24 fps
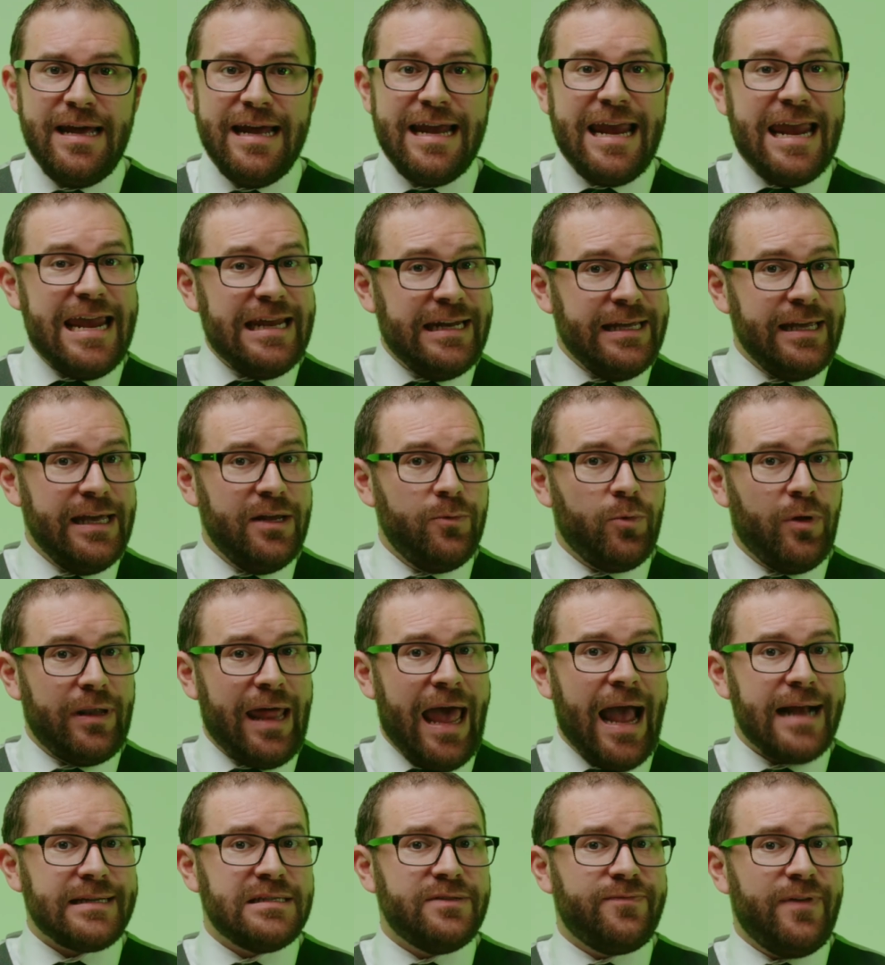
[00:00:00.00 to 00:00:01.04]
Heating it will
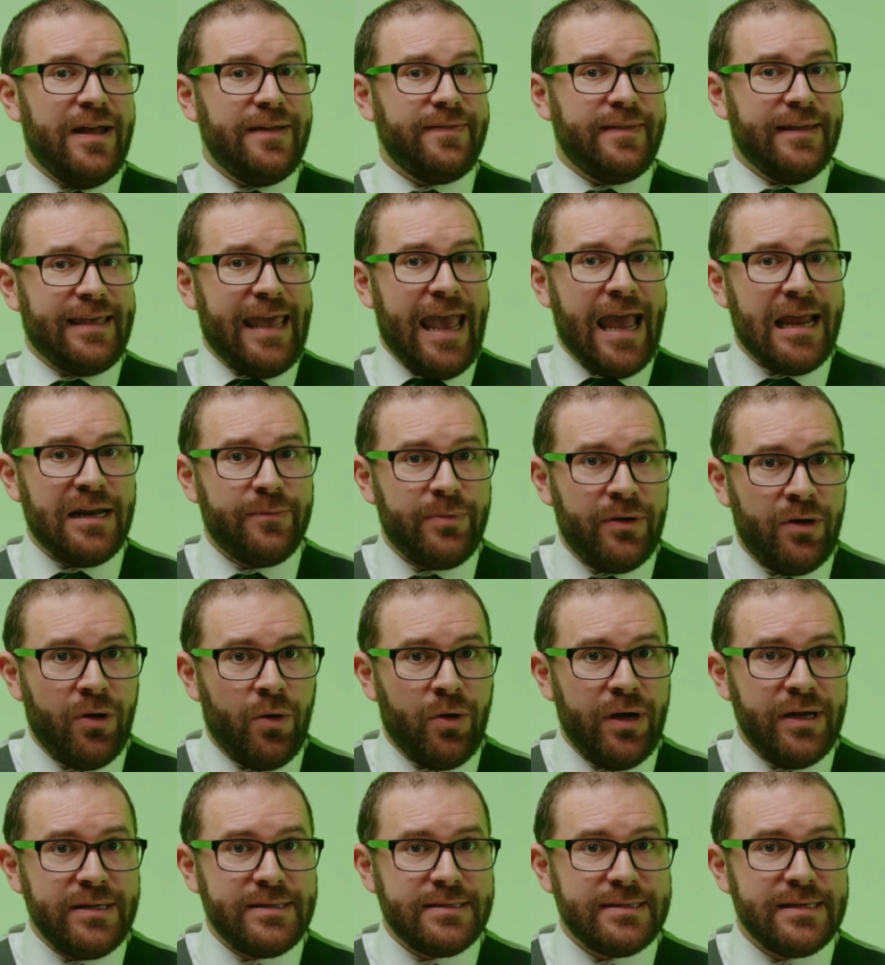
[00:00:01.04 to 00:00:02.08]
activate the
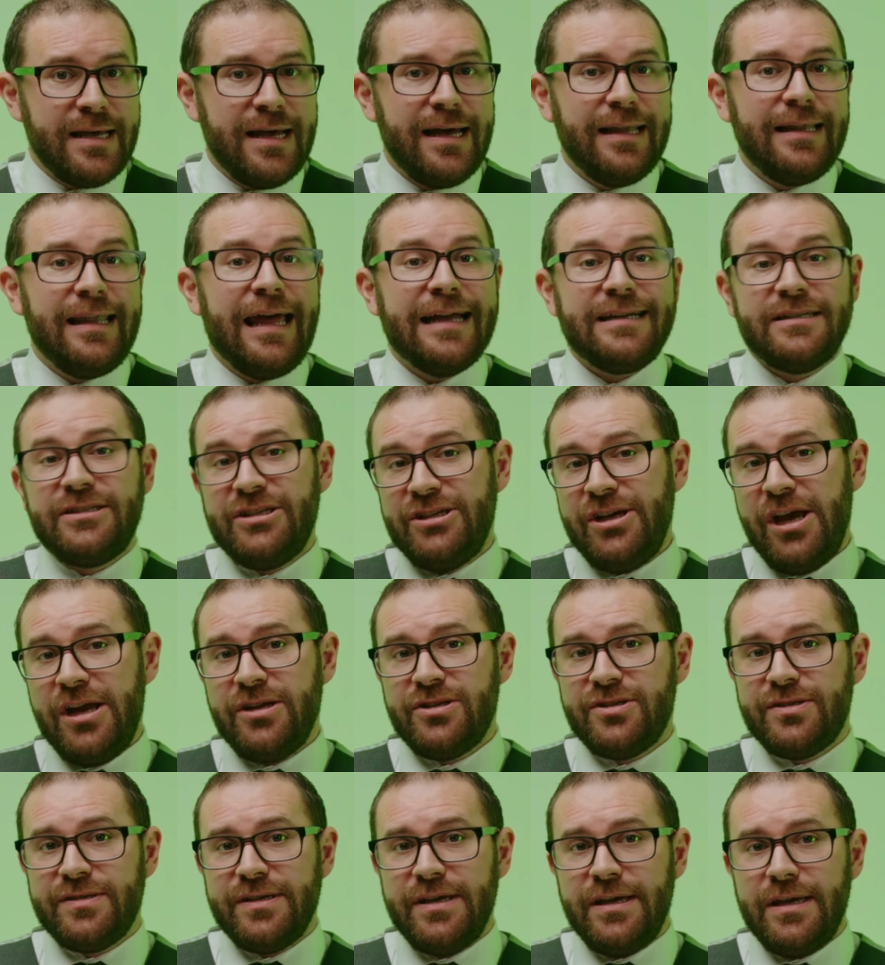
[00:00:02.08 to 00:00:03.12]
cannabinoids like
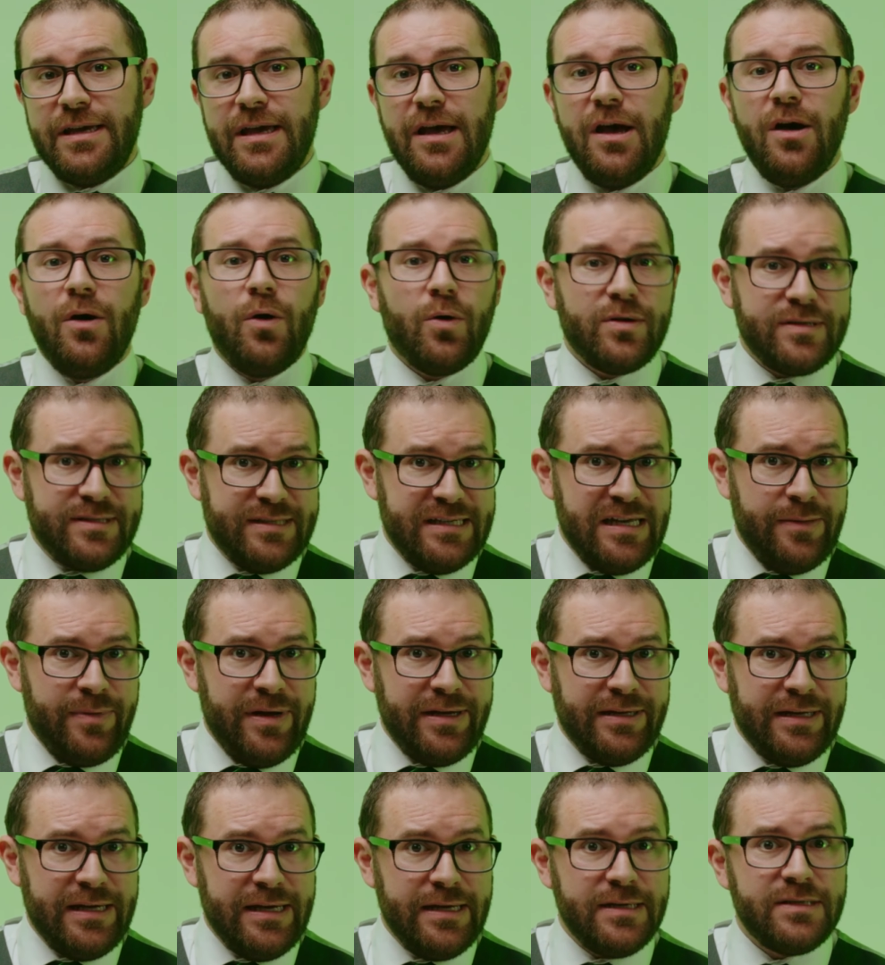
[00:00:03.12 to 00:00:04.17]
THC or
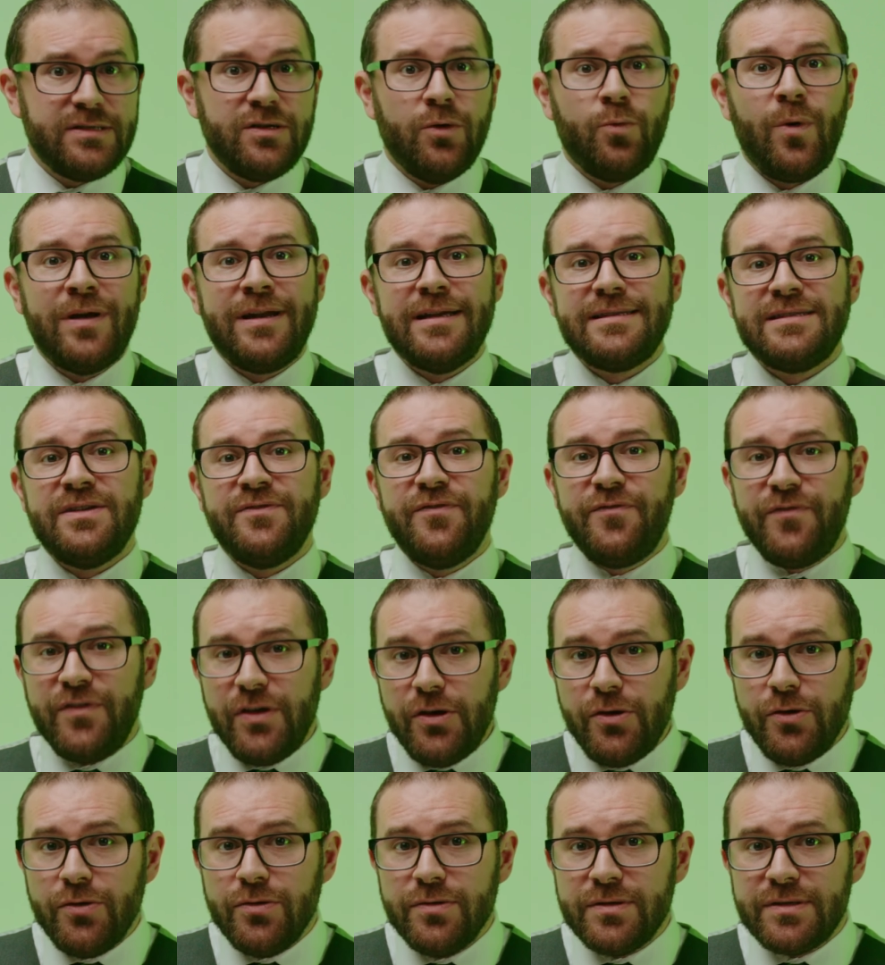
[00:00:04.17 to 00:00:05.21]
CBD, so when it's
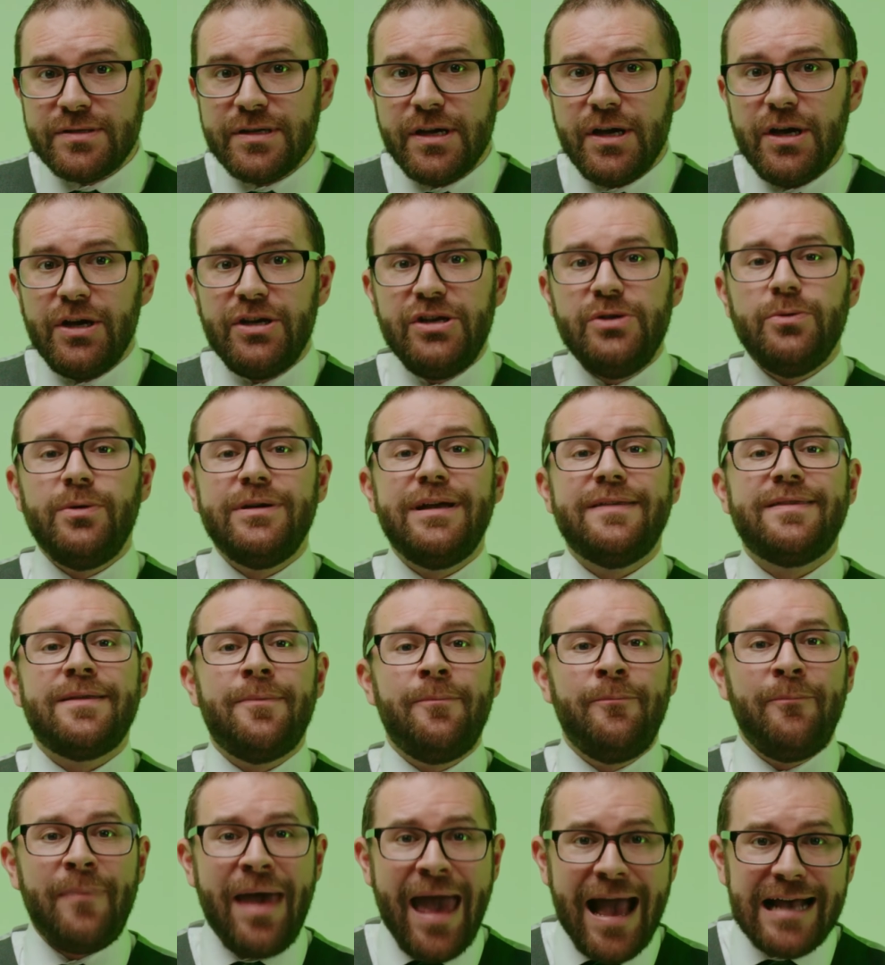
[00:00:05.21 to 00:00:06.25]
infused, you will get the
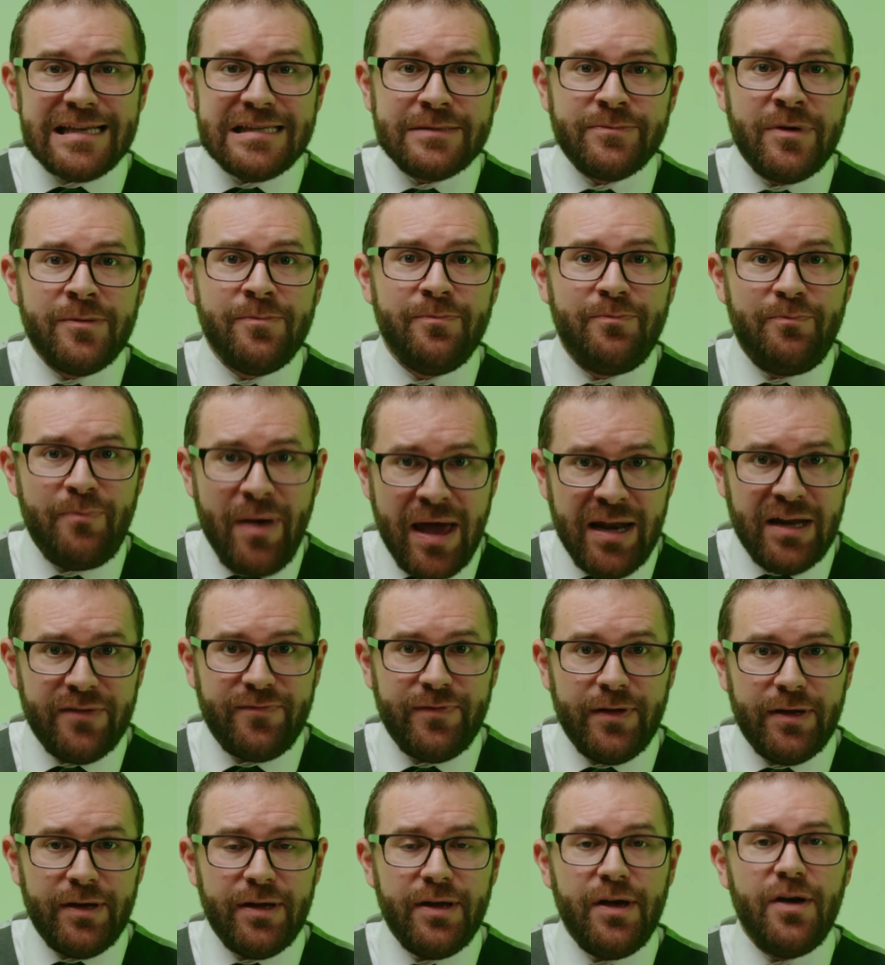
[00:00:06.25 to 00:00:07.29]
maximum
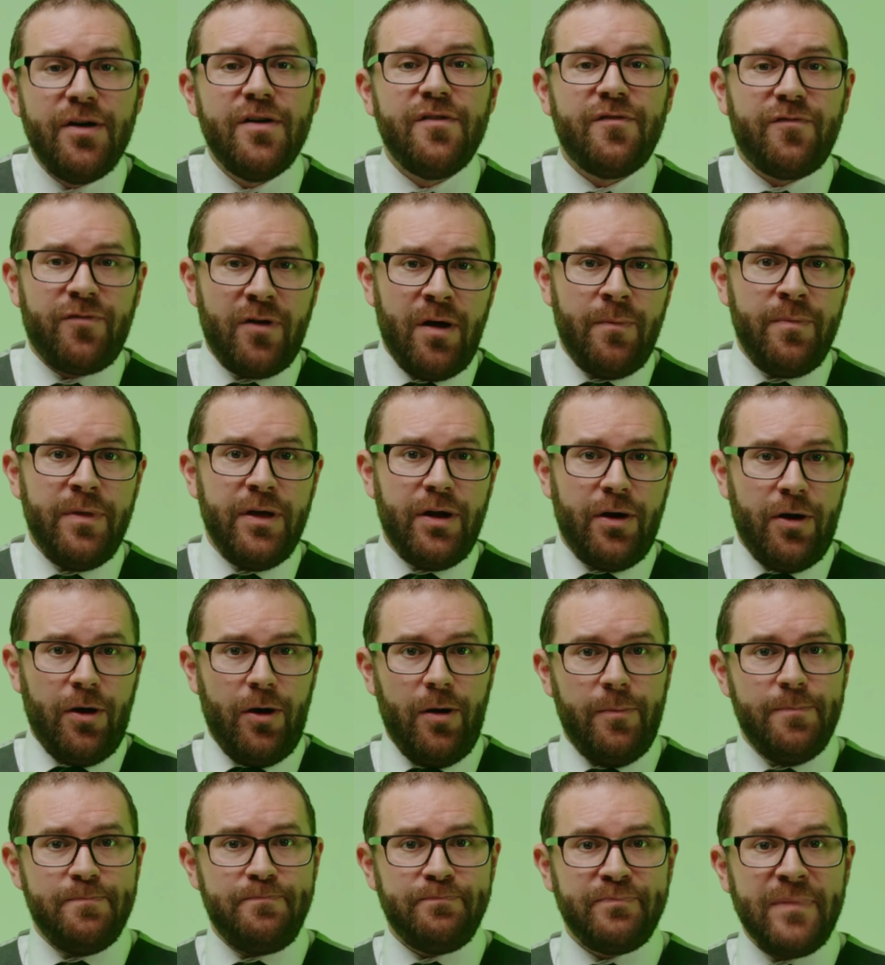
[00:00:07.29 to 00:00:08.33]
benefit from the
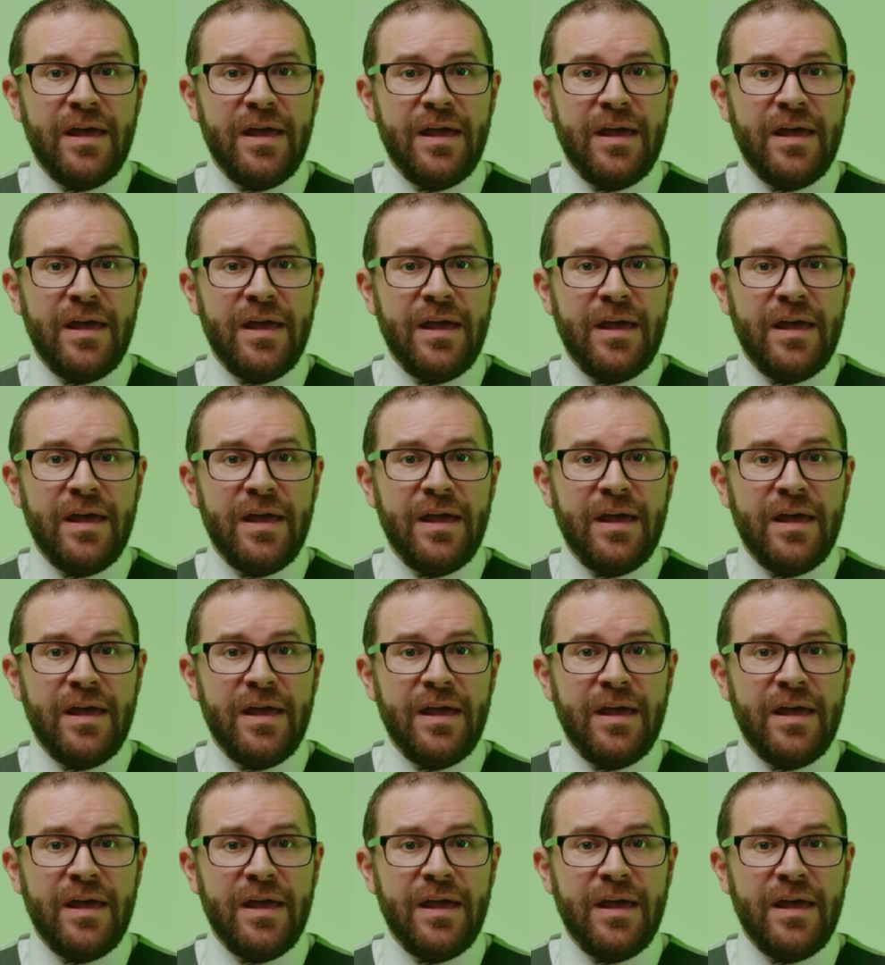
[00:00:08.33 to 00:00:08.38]
herb.